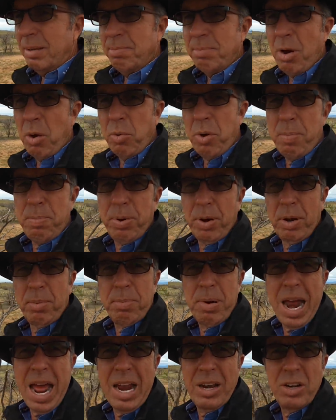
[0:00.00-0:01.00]
But we put a
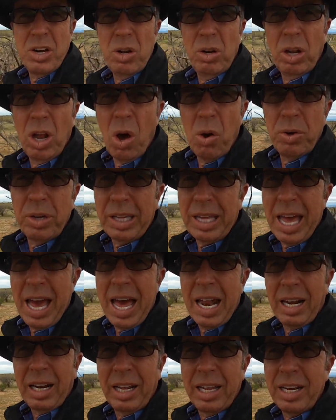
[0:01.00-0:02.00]
brand new load of
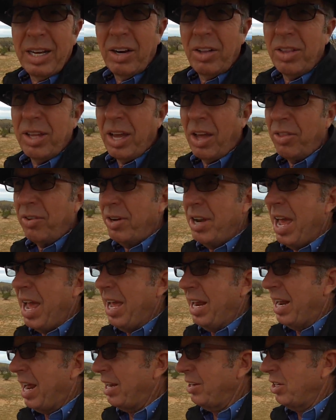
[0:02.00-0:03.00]
cattle in here the other day,
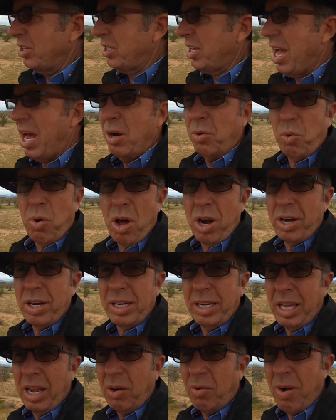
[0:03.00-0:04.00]
and I just kind of wanted
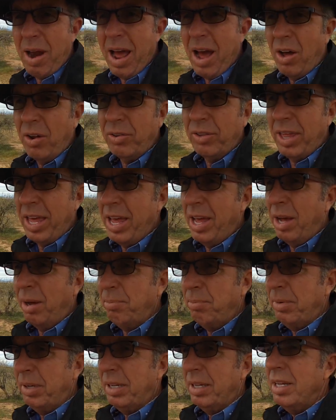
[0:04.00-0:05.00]
to get around
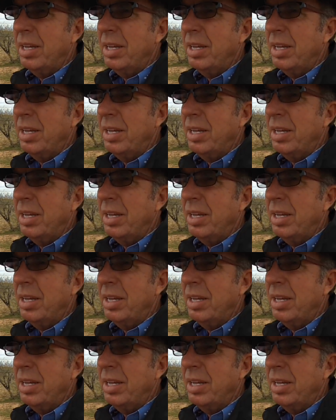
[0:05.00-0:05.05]
them.